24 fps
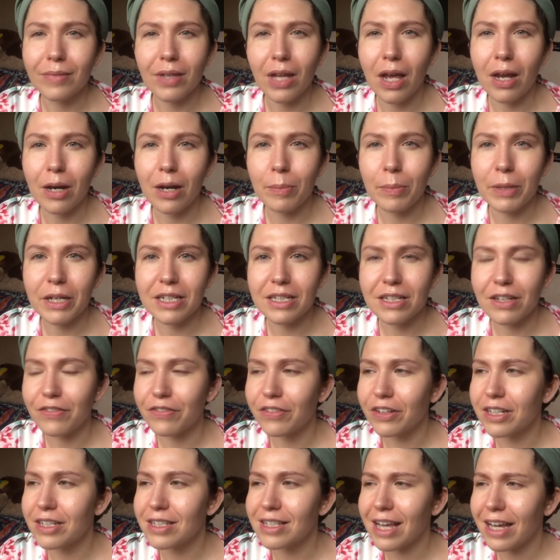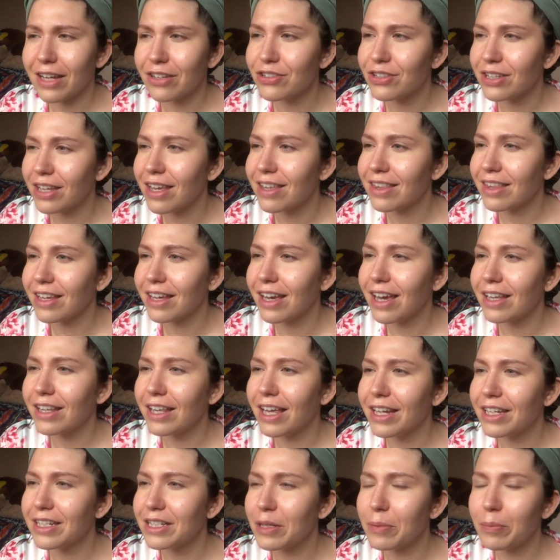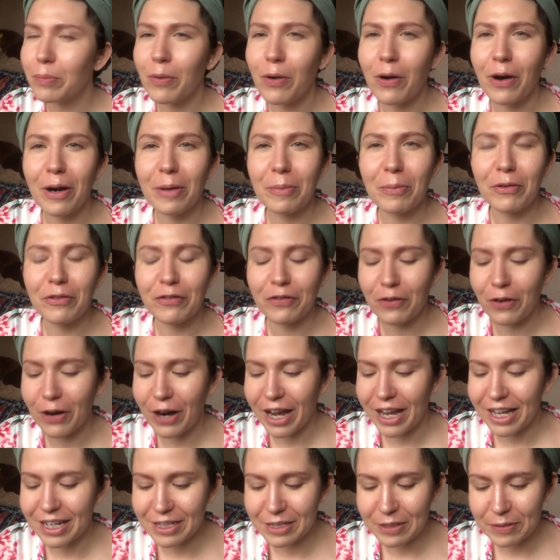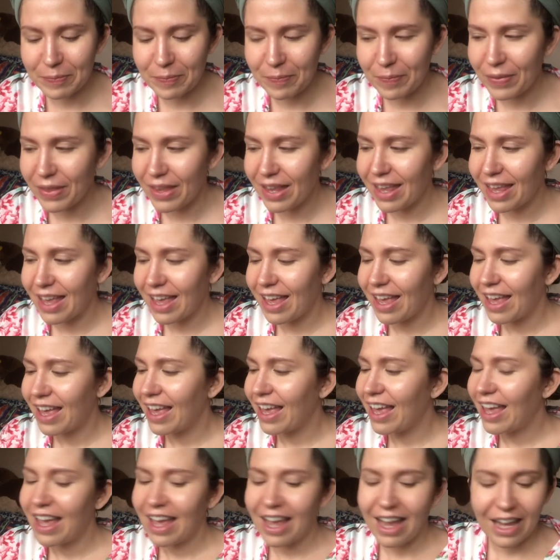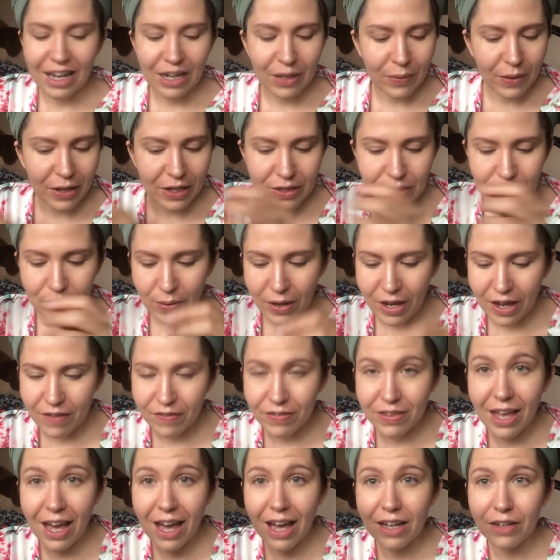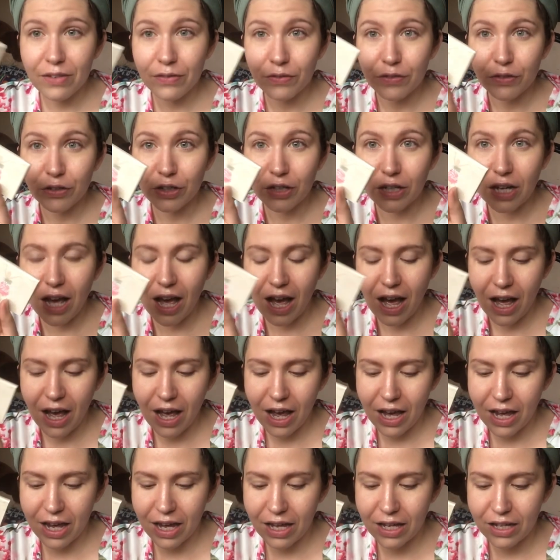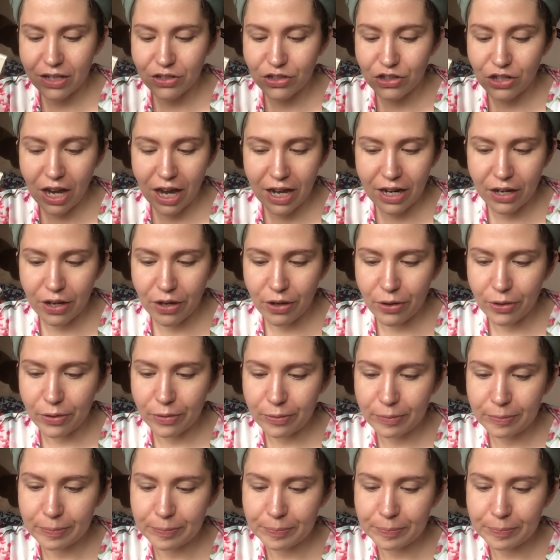Not a big difference. Actually, I think I liked it more beforehand. Anyway, so I have that for an eyeshadow.